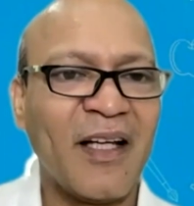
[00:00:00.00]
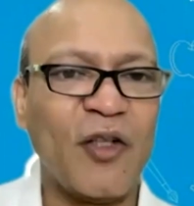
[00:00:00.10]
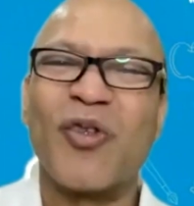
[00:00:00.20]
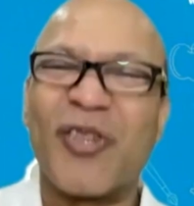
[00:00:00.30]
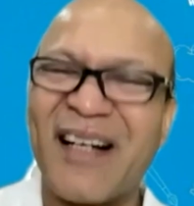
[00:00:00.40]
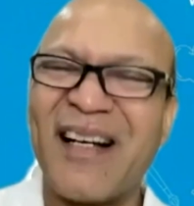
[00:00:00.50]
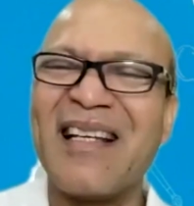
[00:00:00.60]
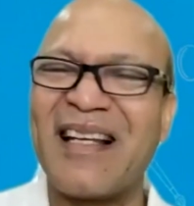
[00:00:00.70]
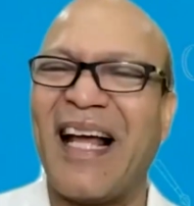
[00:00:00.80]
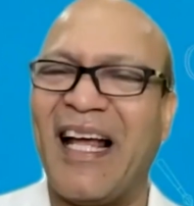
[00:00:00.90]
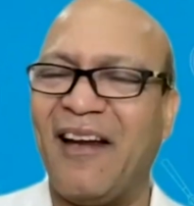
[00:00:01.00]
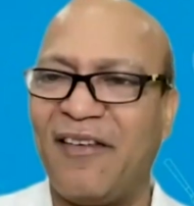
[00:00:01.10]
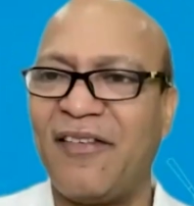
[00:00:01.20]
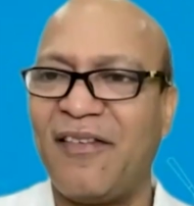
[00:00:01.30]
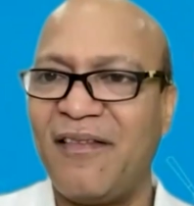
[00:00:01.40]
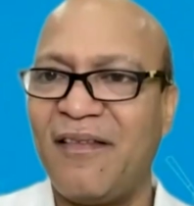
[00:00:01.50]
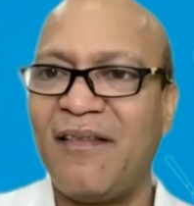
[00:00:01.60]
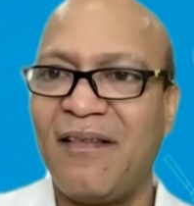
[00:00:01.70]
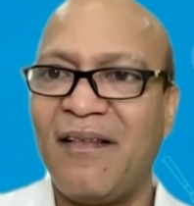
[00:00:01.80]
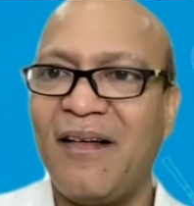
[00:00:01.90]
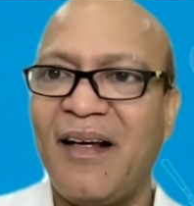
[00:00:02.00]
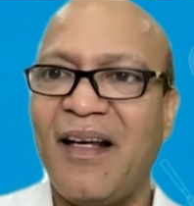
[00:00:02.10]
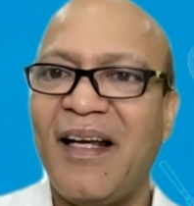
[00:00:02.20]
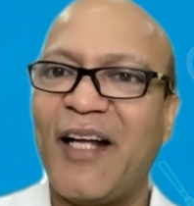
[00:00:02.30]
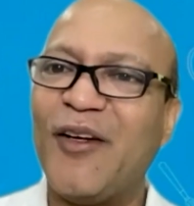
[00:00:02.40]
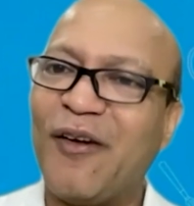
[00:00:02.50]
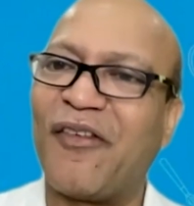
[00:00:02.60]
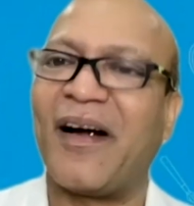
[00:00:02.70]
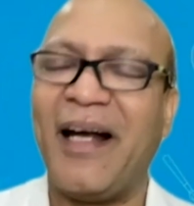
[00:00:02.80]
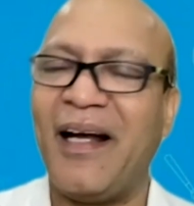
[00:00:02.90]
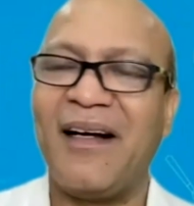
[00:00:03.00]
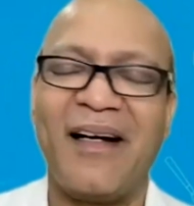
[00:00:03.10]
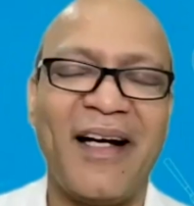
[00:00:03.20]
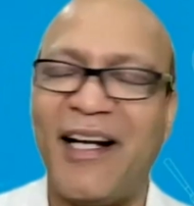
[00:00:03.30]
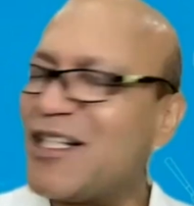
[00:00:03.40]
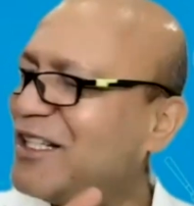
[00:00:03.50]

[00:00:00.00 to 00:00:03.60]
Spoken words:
You study his life and you'll find it is